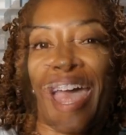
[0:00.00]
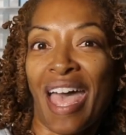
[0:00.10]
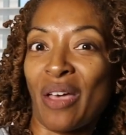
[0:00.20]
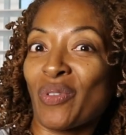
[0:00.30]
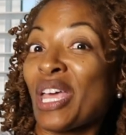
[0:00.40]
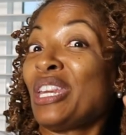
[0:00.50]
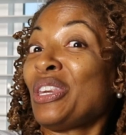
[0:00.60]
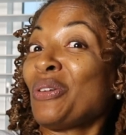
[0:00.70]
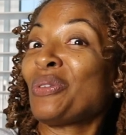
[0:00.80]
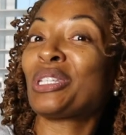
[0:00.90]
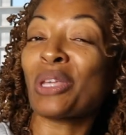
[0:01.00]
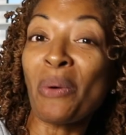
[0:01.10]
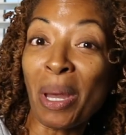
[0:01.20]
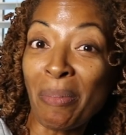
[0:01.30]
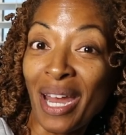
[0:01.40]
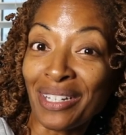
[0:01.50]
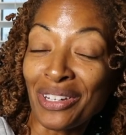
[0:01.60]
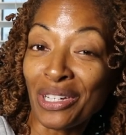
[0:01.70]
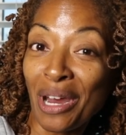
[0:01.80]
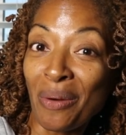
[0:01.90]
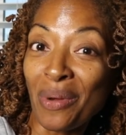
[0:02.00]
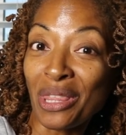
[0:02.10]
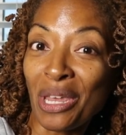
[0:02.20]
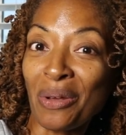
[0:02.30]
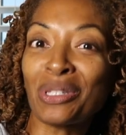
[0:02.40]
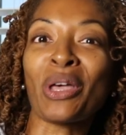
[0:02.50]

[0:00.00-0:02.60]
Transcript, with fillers: I have a new sewing make to share with you,